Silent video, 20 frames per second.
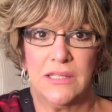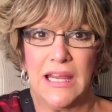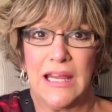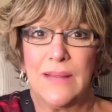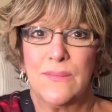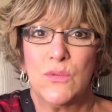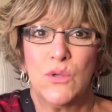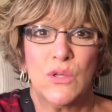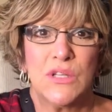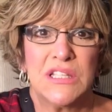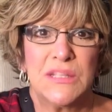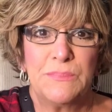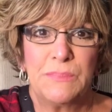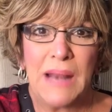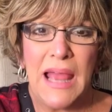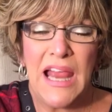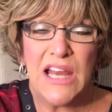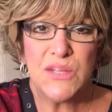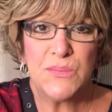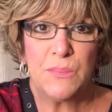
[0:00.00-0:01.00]
take them to a
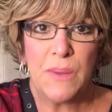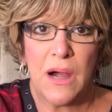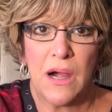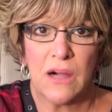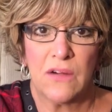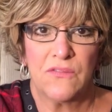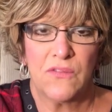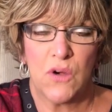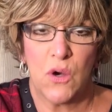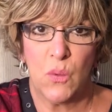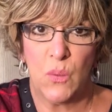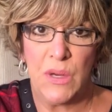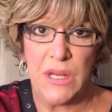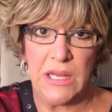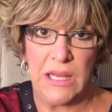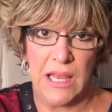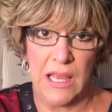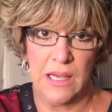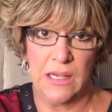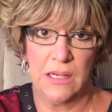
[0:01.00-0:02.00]
splash park for a
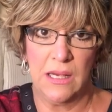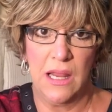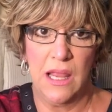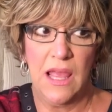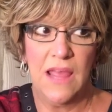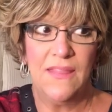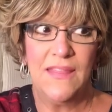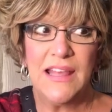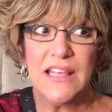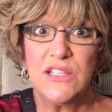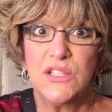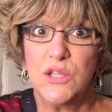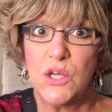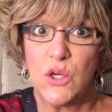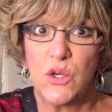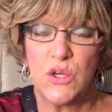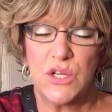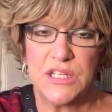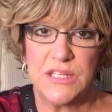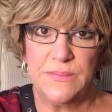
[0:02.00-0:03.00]
weekend, that's their
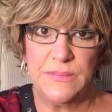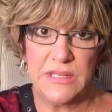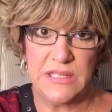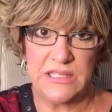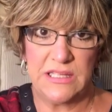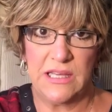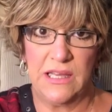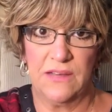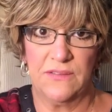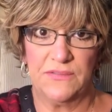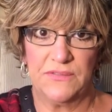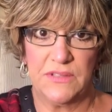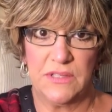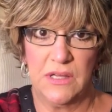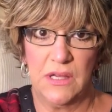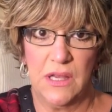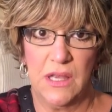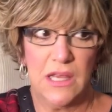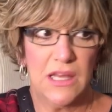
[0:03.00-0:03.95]
Christmas gift.